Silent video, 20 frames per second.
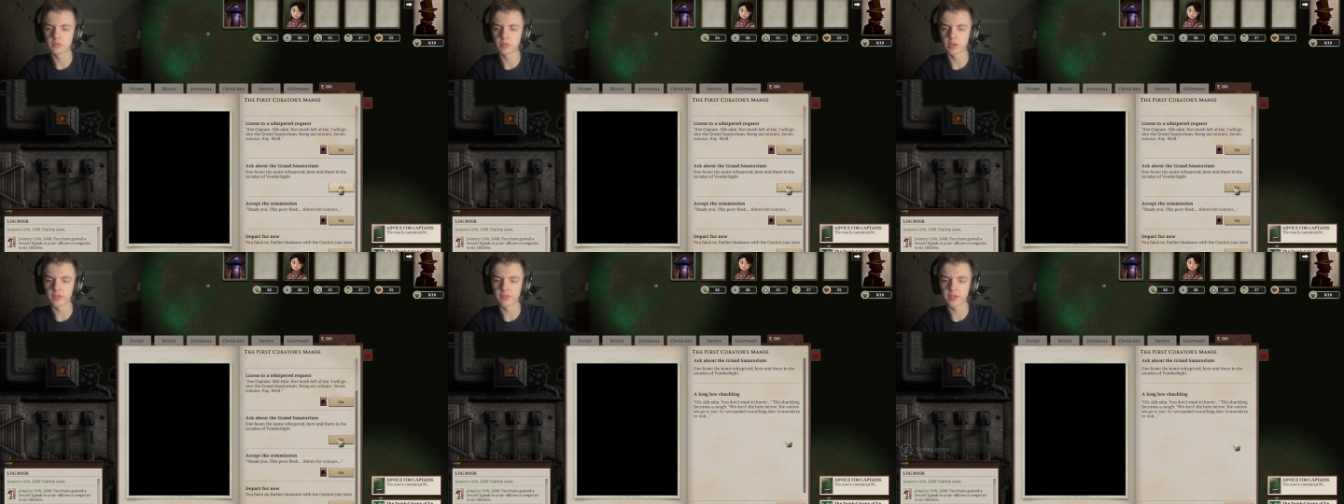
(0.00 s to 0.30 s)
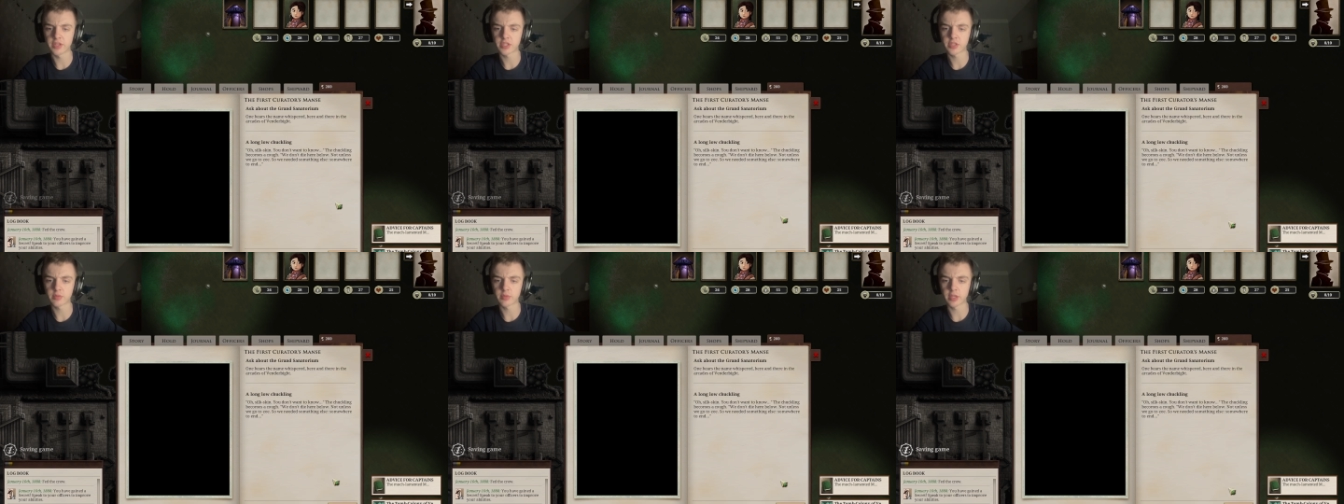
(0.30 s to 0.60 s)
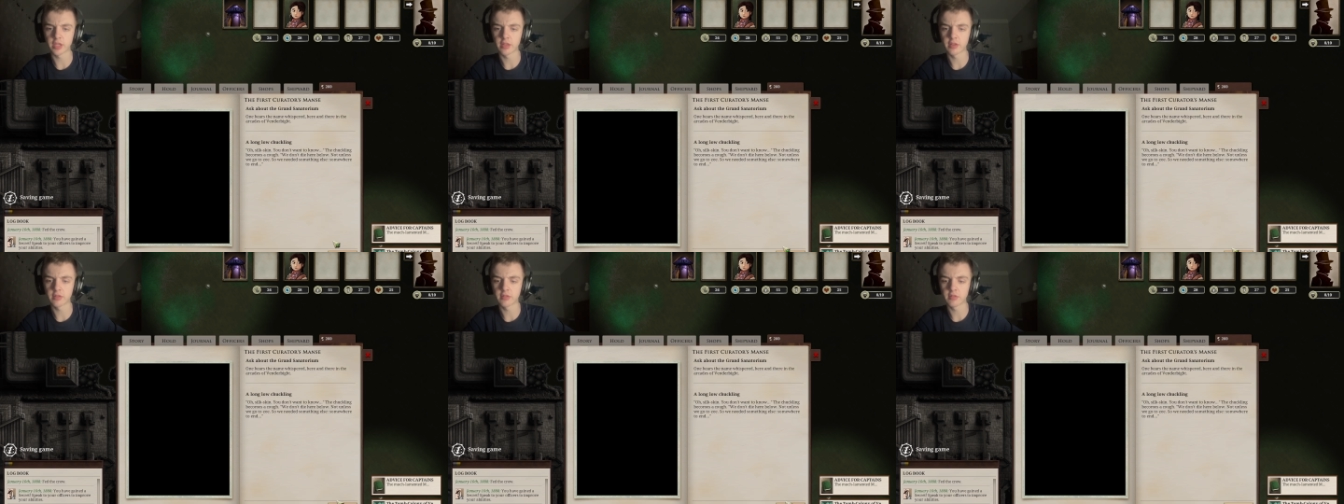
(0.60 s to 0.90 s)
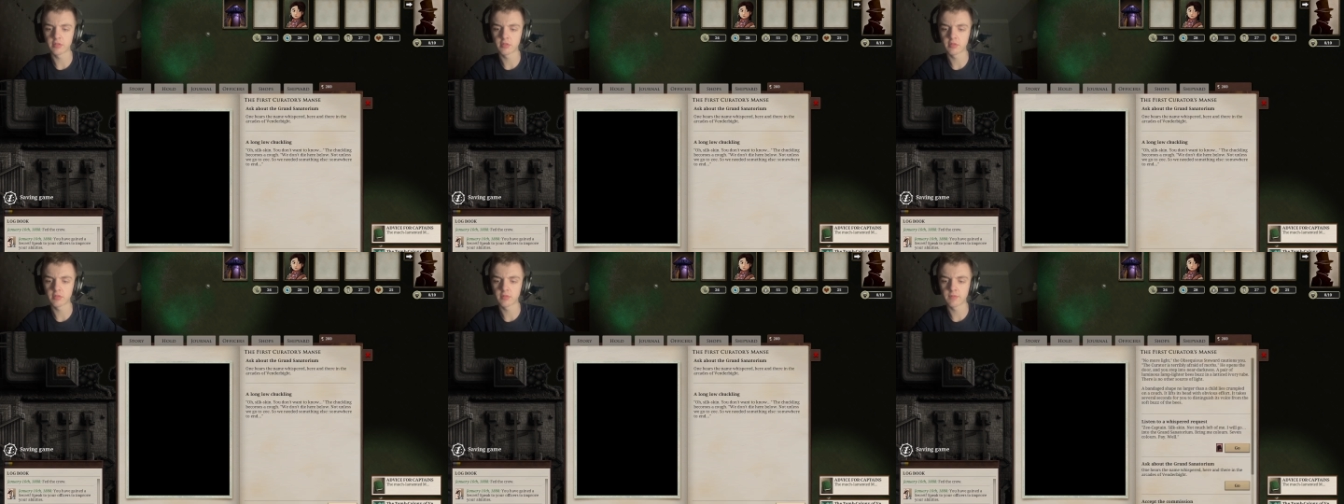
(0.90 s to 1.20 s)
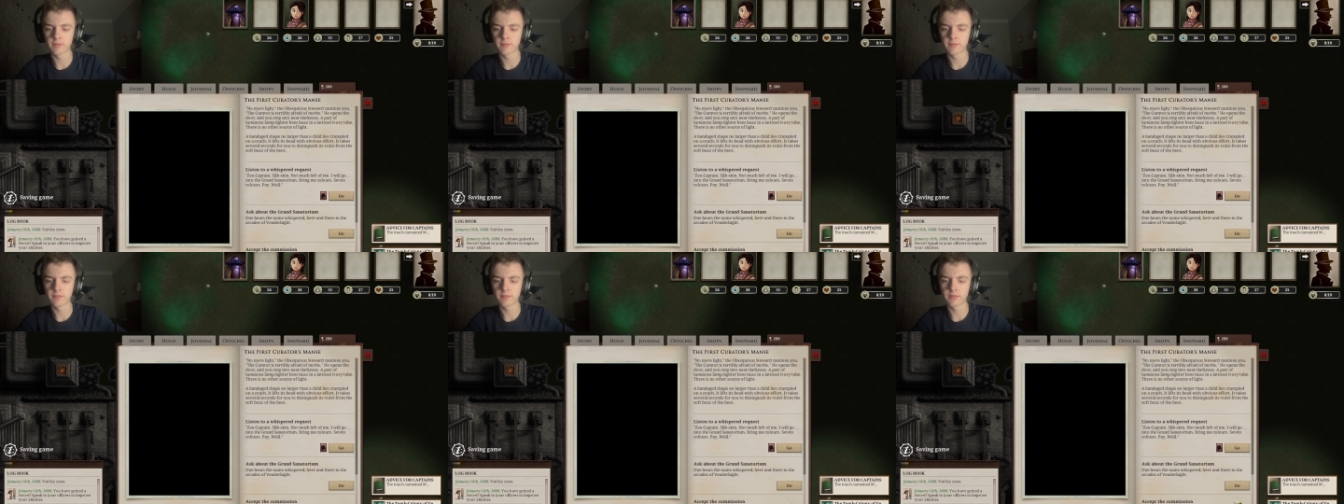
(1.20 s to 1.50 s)
Wait, if I just do it again?
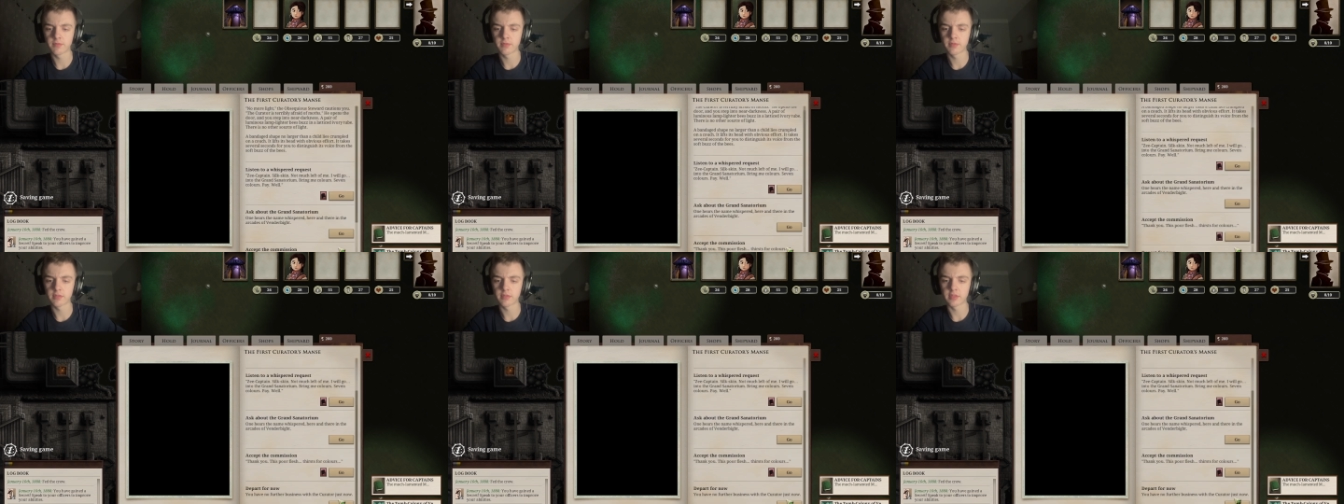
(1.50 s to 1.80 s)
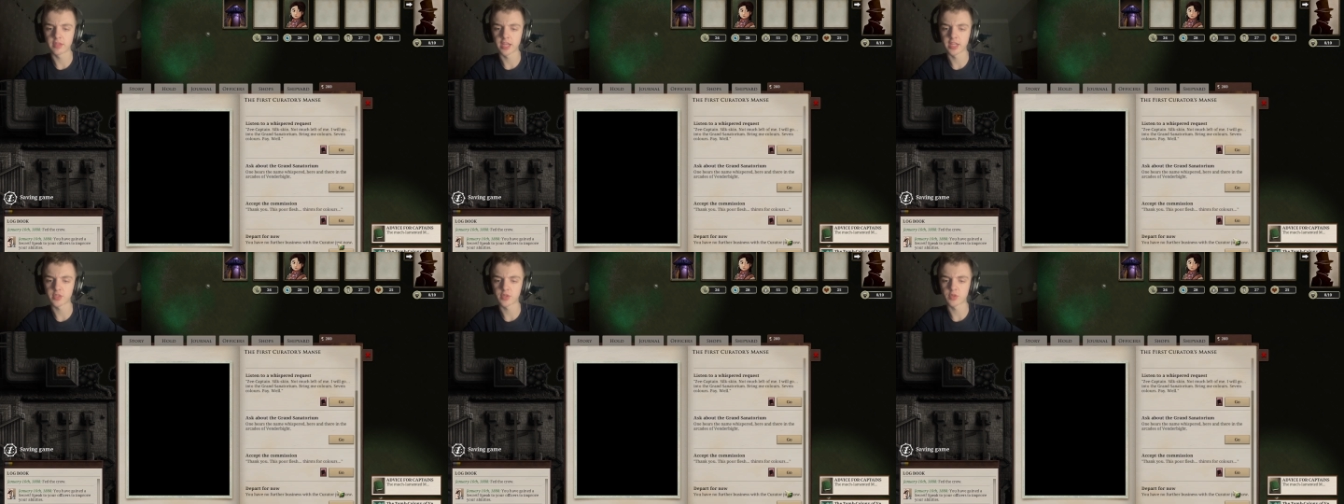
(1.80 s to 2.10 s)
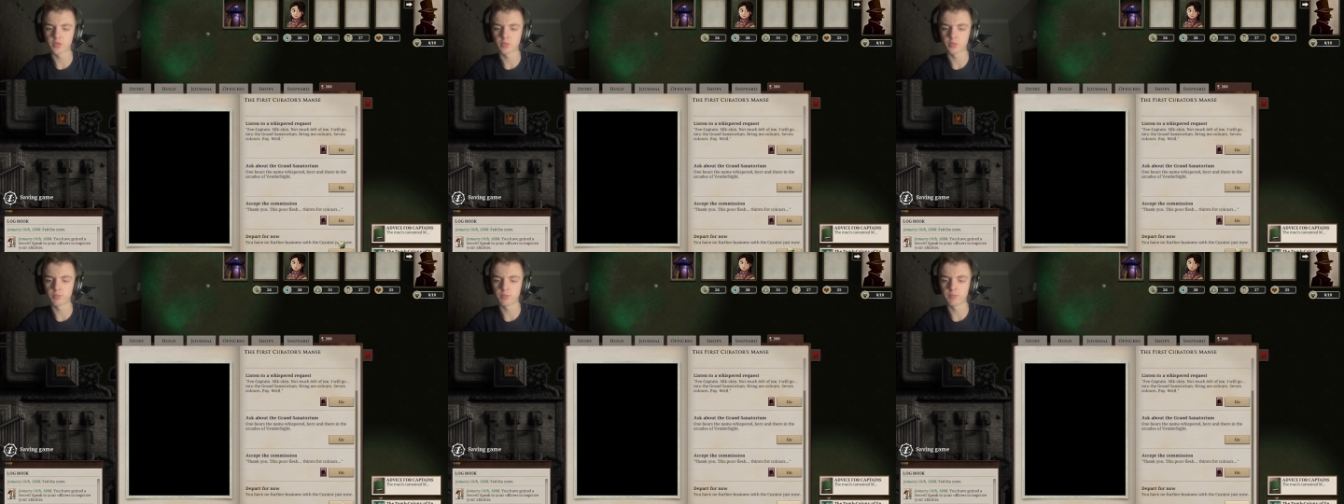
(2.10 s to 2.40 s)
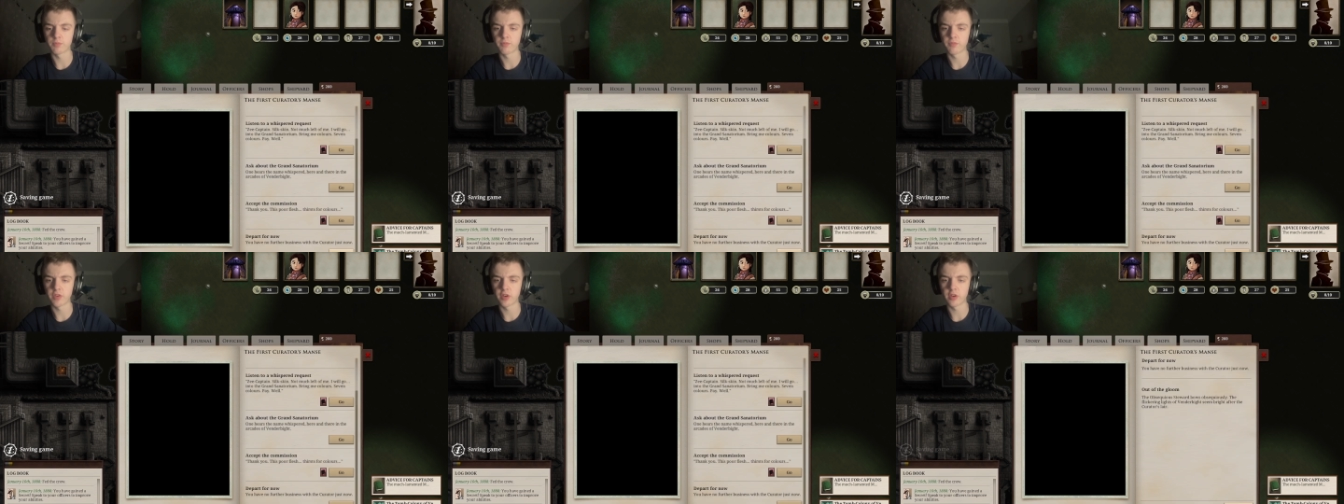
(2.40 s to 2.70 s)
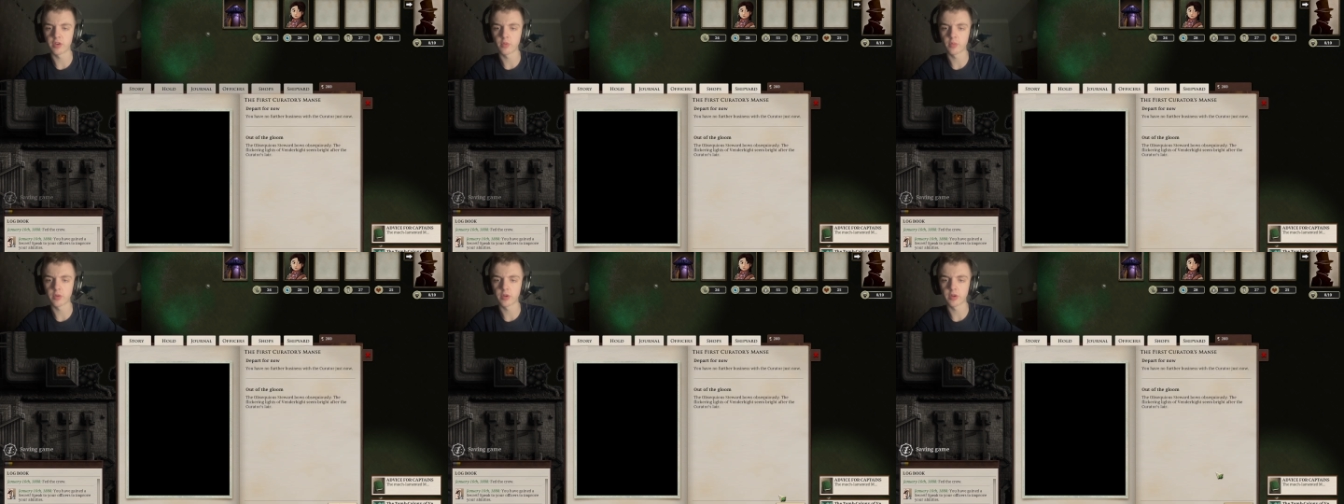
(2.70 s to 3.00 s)
That's
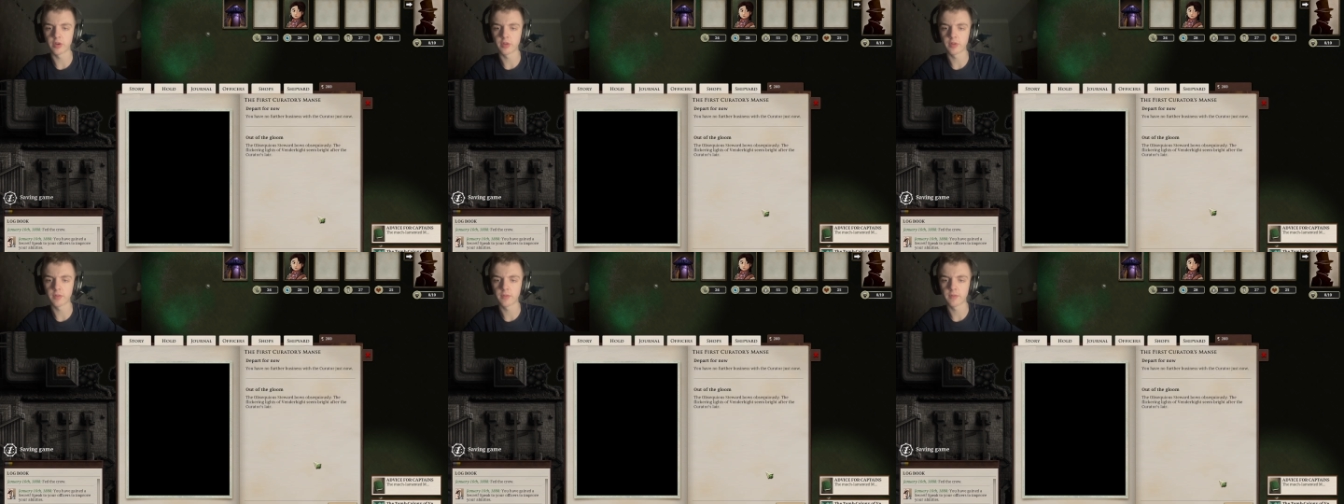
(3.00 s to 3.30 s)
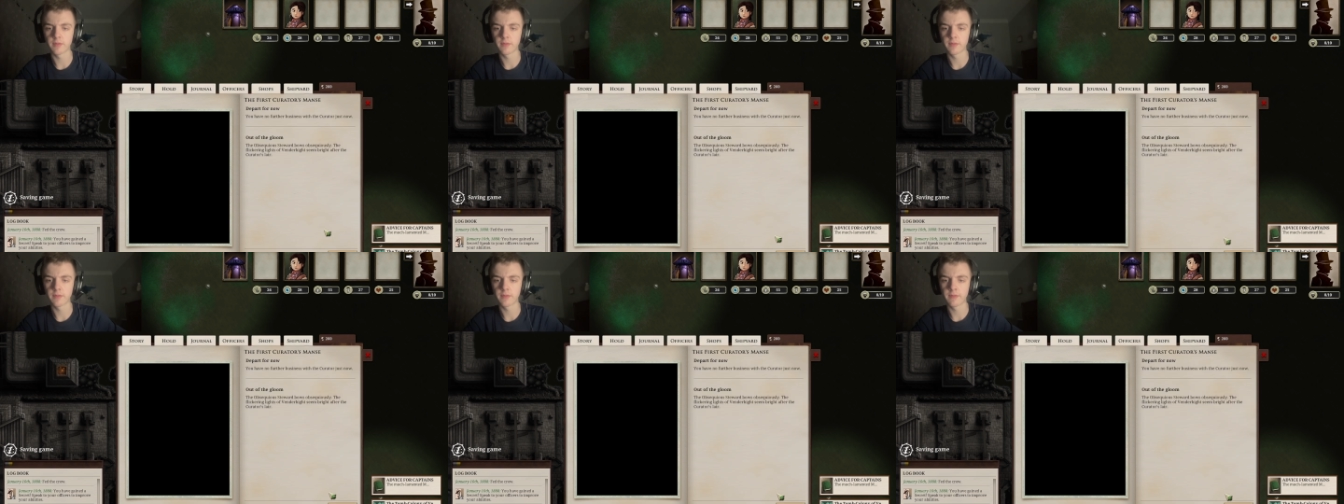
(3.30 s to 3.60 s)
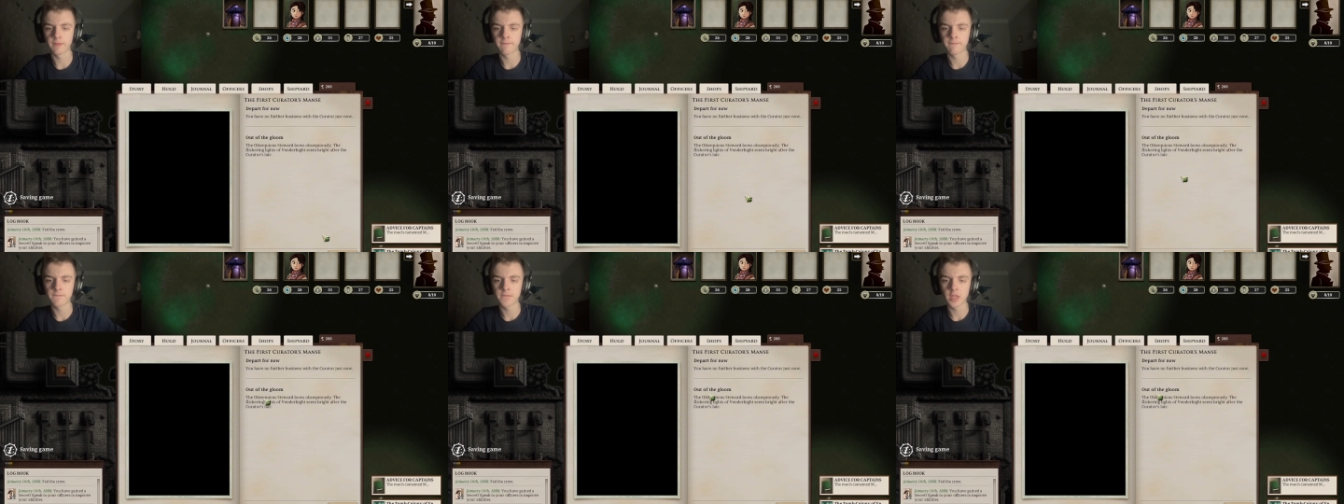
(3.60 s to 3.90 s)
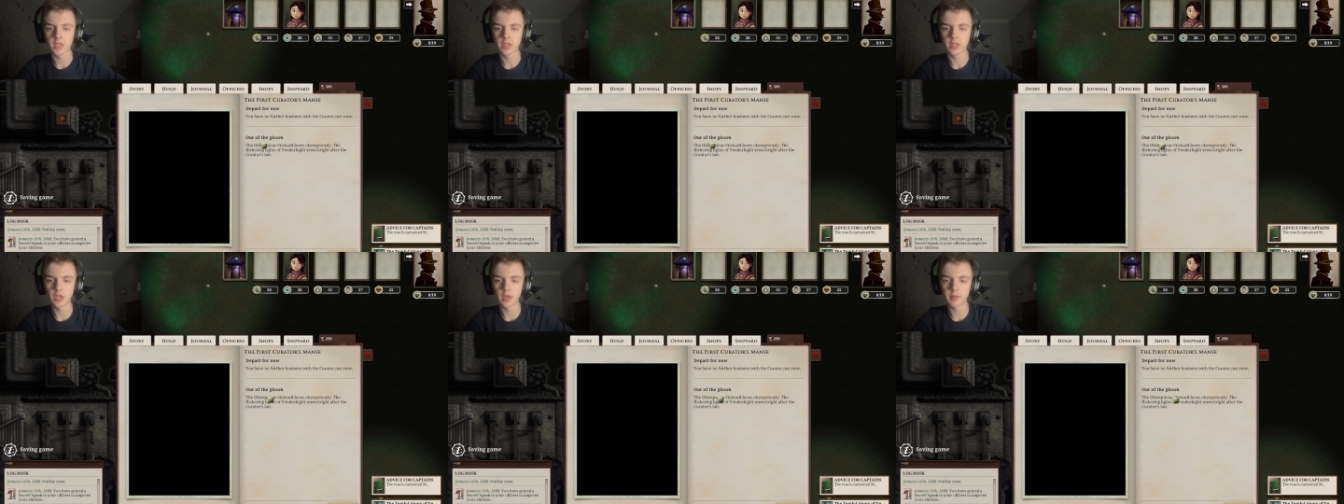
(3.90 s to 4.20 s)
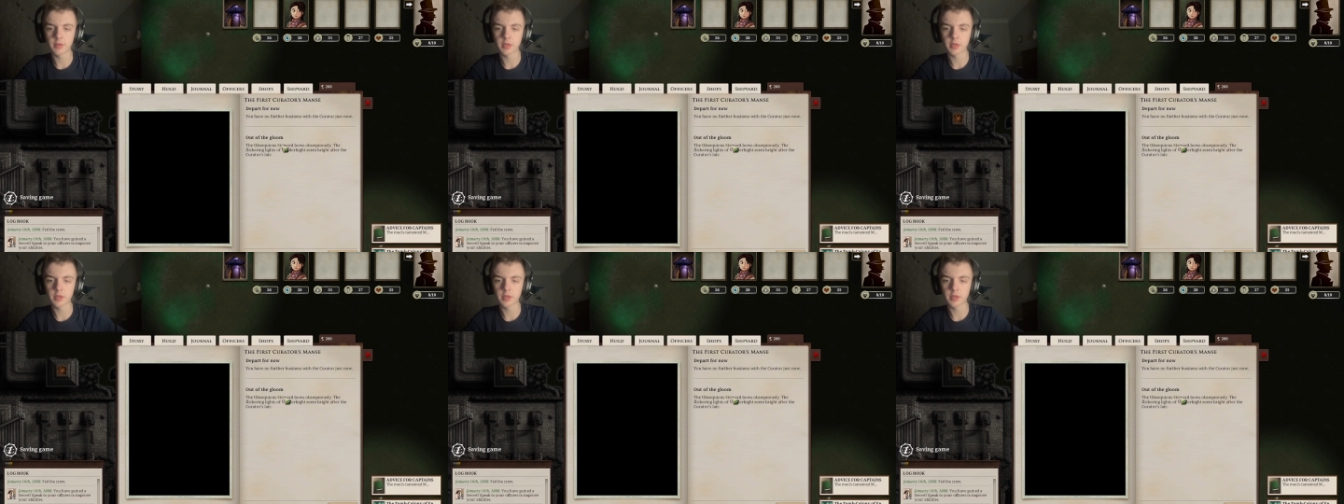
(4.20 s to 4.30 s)
very weird. The